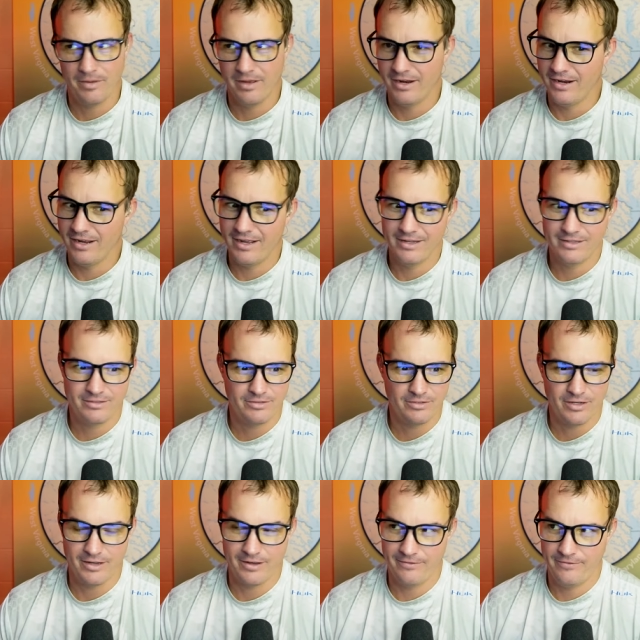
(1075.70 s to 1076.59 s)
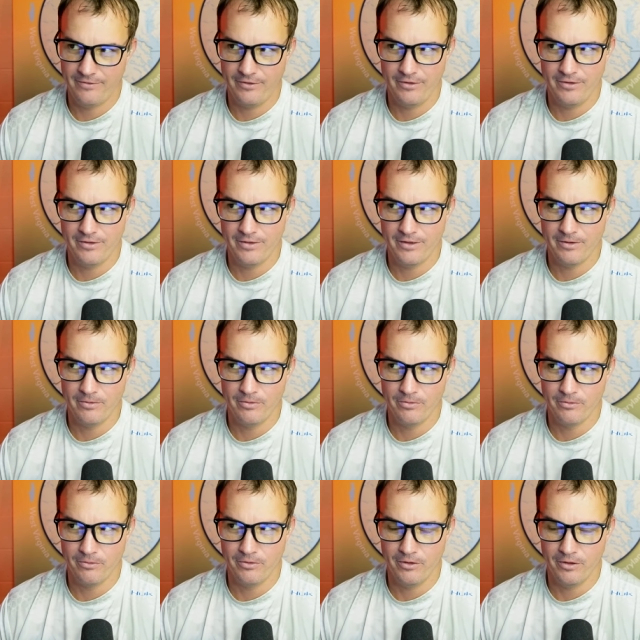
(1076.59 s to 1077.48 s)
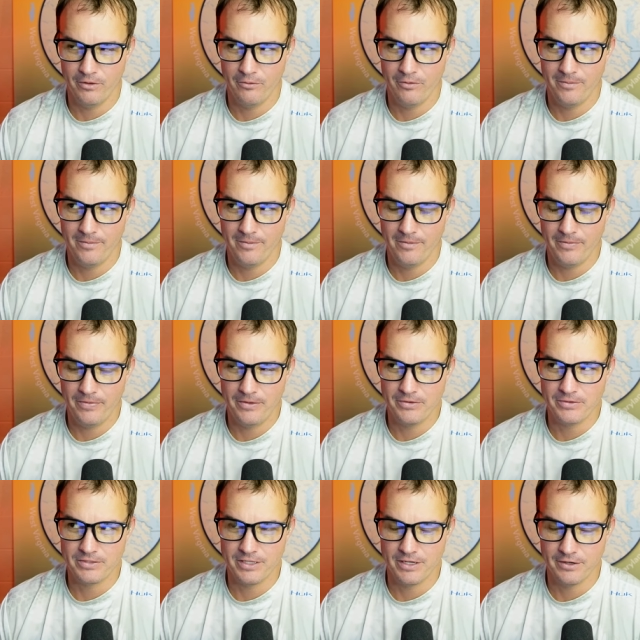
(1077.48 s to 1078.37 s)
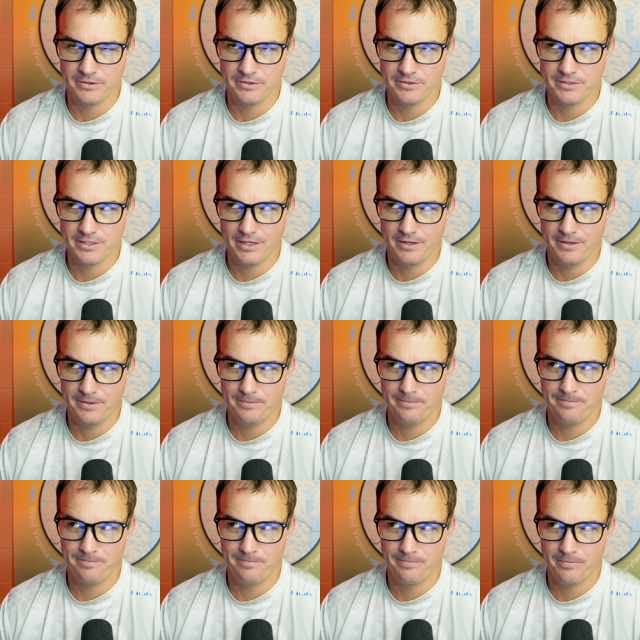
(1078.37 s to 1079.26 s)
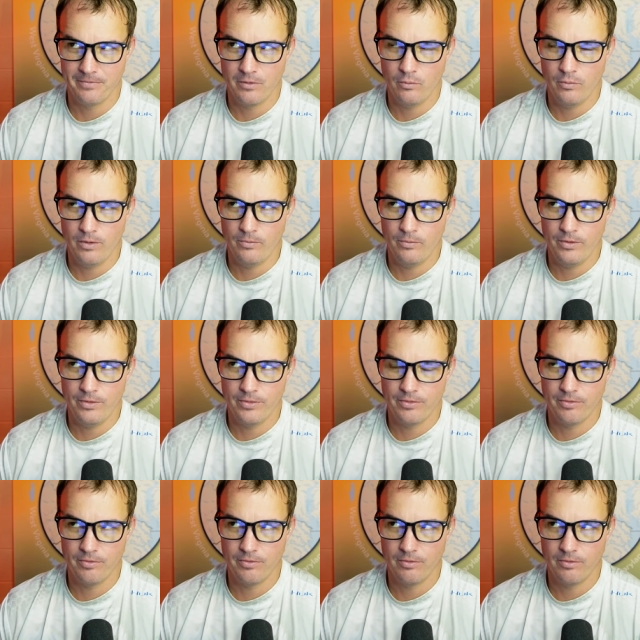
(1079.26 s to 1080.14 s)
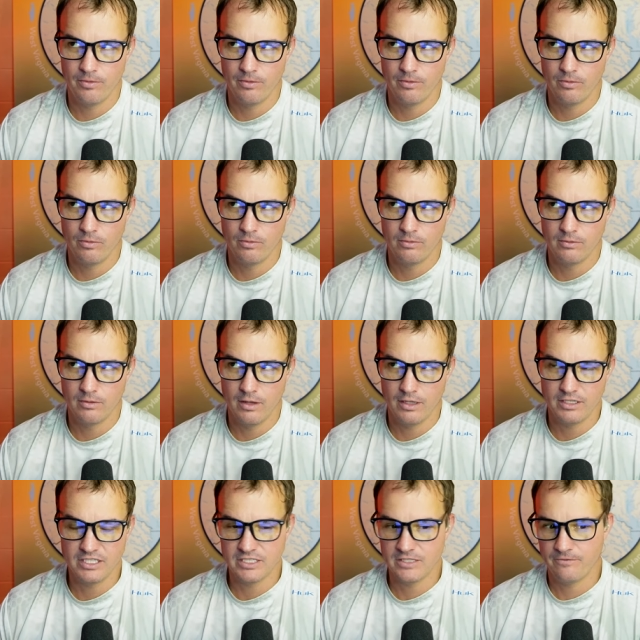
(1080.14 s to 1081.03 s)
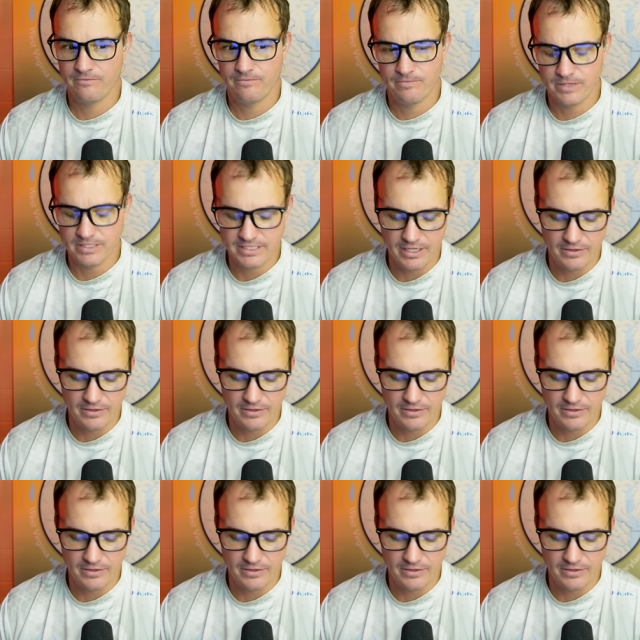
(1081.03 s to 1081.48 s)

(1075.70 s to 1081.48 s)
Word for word: man, I I feel you there with ruining equipment with those suckers. Um, with, with just to, to